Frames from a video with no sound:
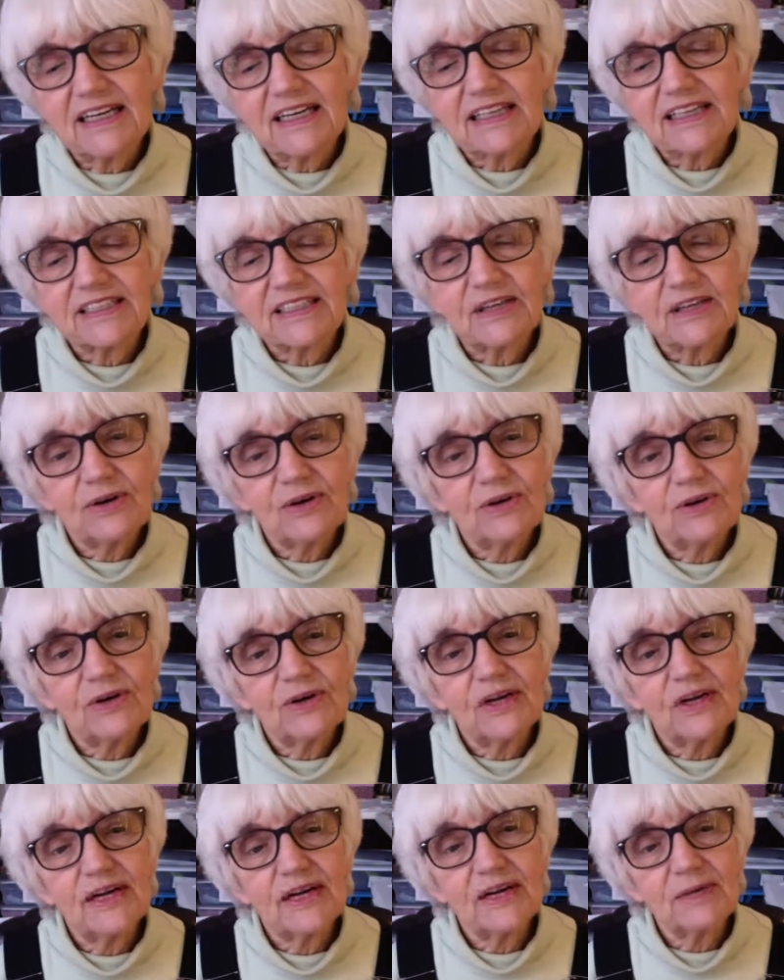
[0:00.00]
So
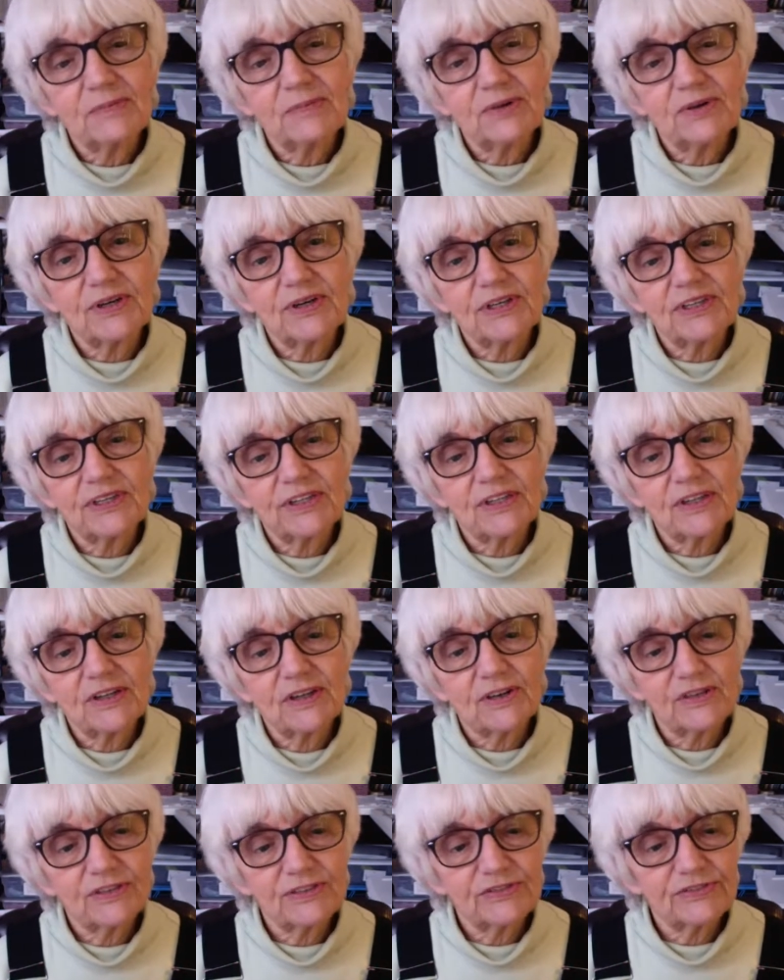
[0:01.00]
I'm going to
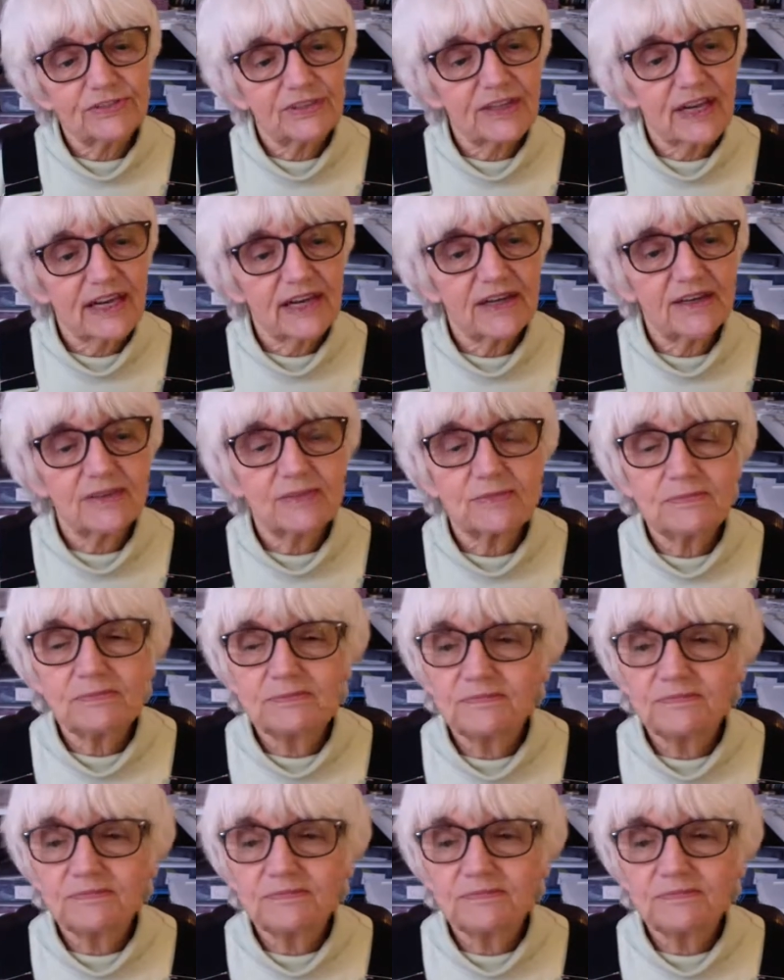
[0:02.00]
close for now